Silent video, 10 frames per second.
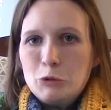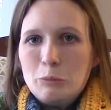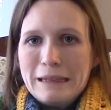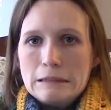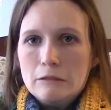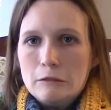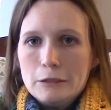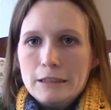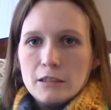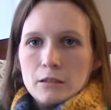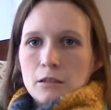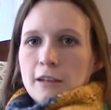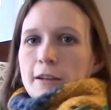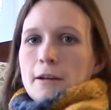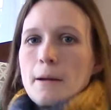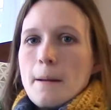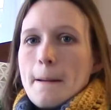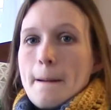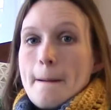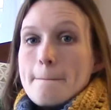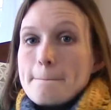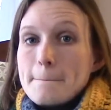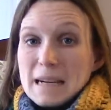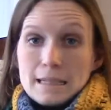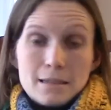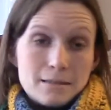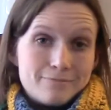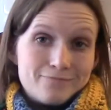too pale for it. But